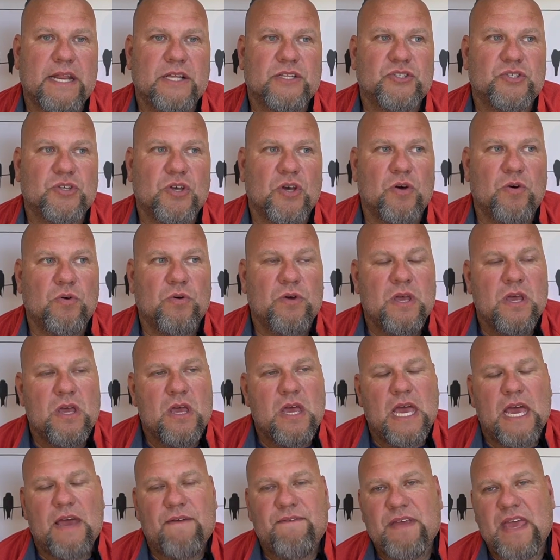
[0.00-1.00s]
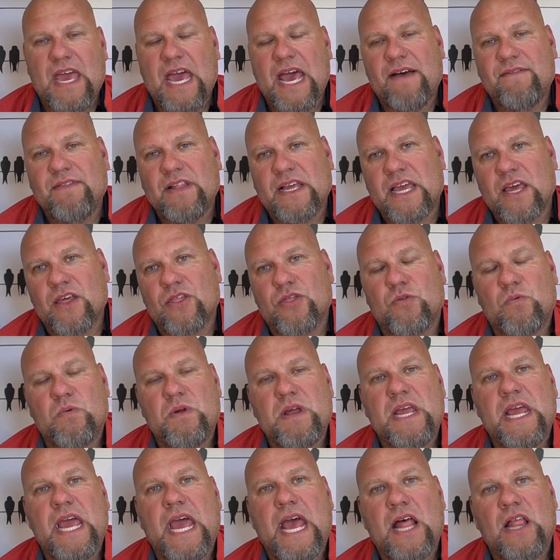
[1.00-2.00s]
And so if you have like a
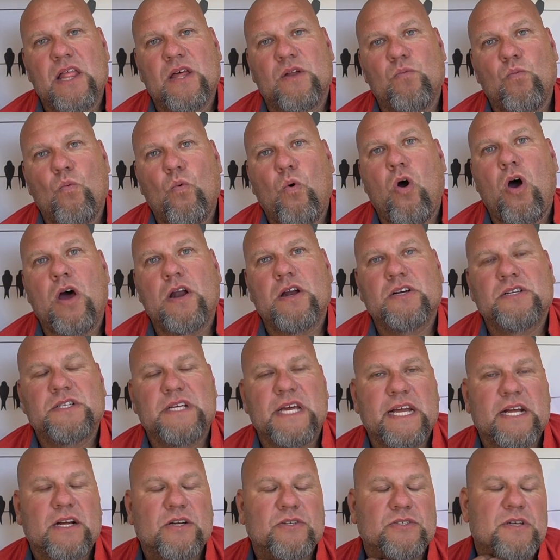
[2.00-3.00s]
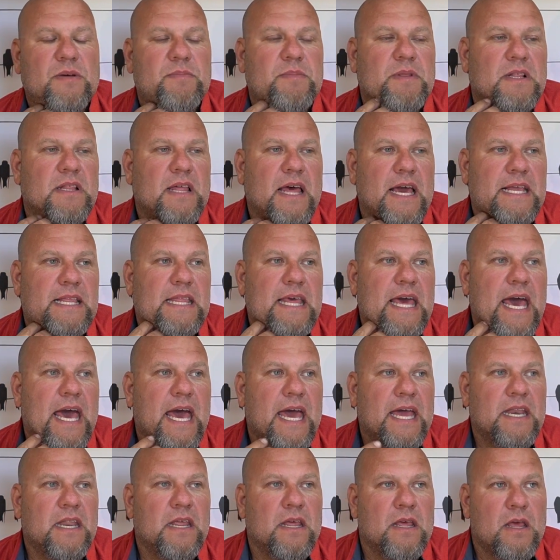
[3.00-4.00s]
three gallon water tank or something like
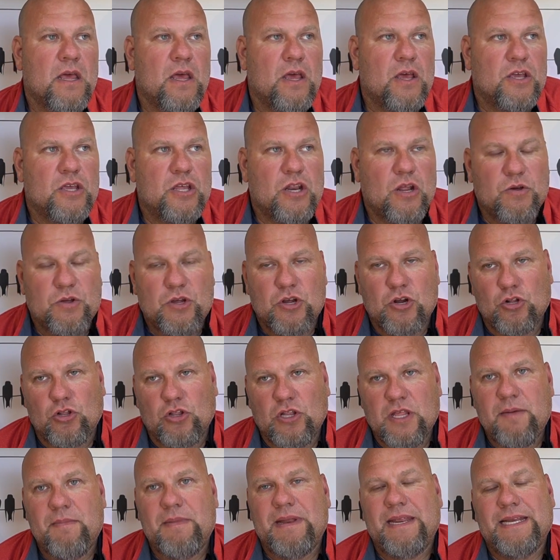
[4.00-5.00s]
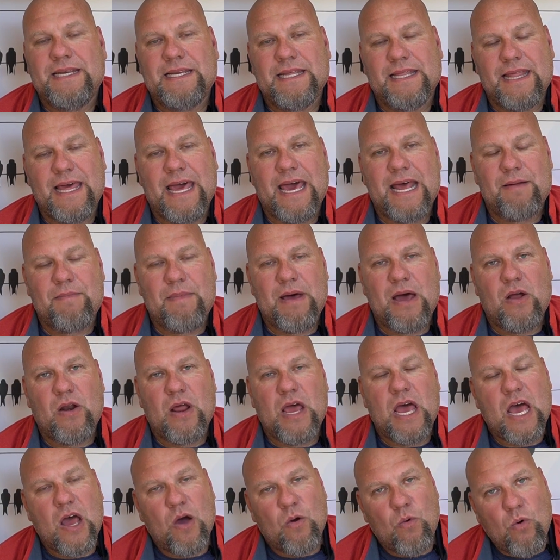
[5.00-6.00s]
that, you know, you're limited to that amount
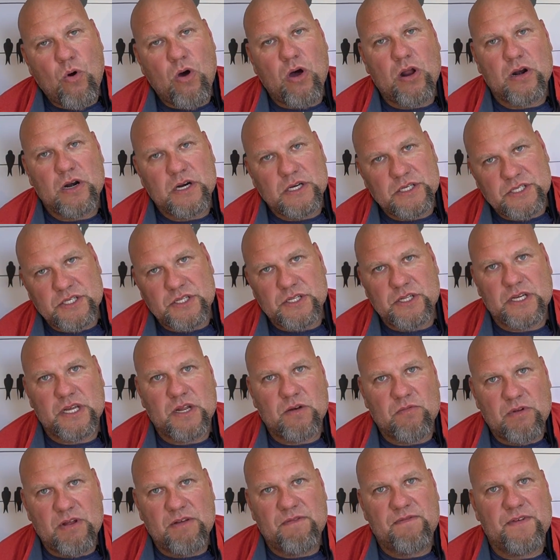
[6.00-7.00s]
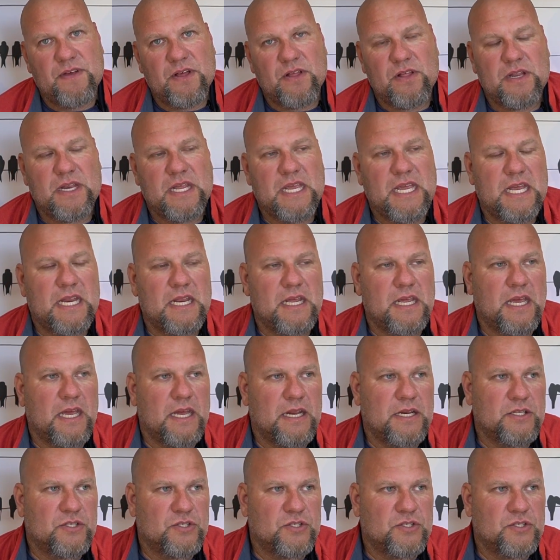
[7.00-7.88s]
of hot water until it can refill and heat again.